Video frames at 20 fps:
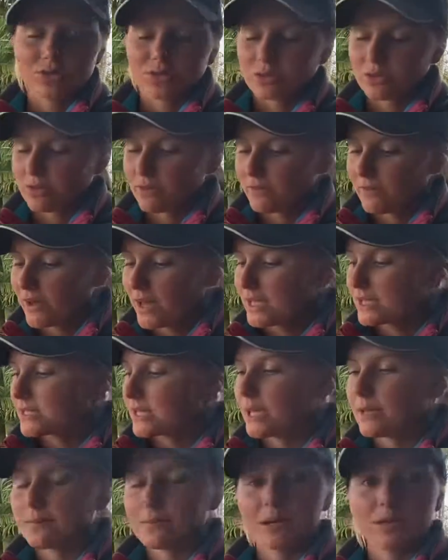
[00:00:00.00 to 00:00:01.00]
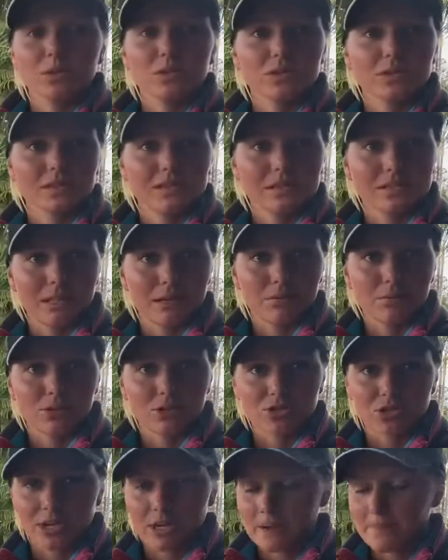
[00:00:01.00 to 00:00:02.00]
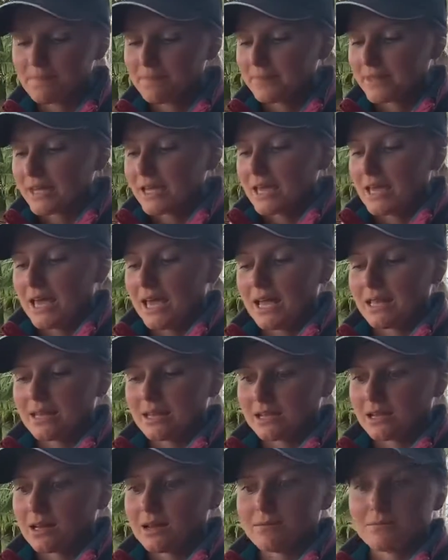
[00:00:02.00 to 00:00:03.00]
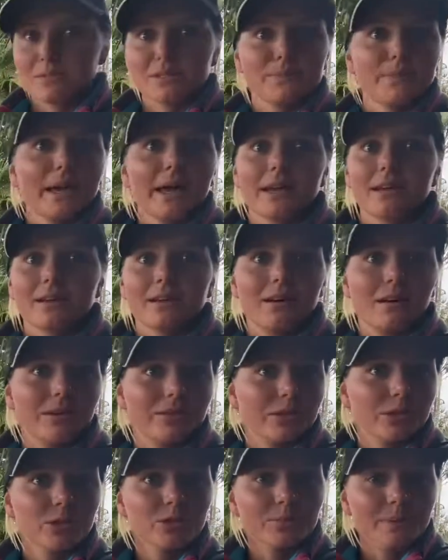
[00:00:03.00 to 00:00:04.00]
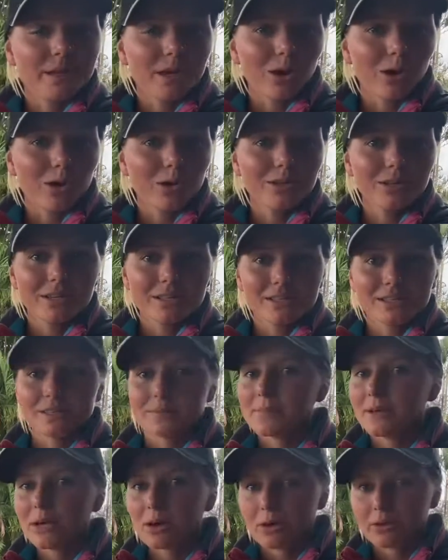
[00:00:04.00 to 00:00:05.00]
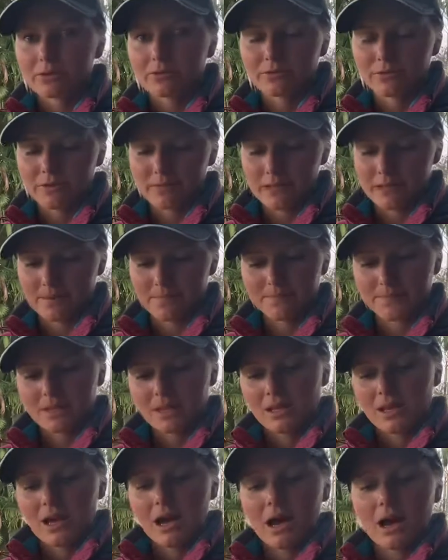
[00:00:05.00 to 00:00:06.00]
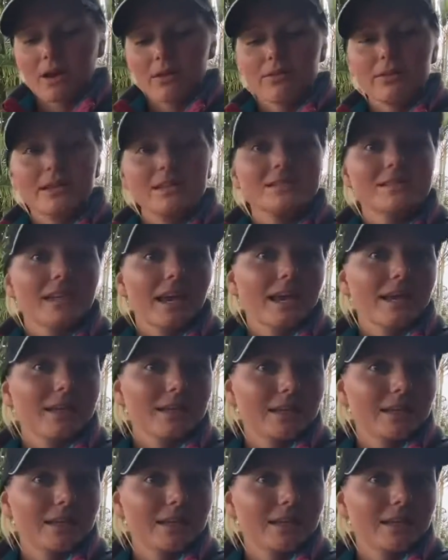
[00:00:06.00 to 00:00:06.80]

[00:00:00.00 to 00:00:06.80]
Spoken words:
So if I take my horse's temperature, and it comes back a little bit odd, it's a bit odd for them, I'll then take it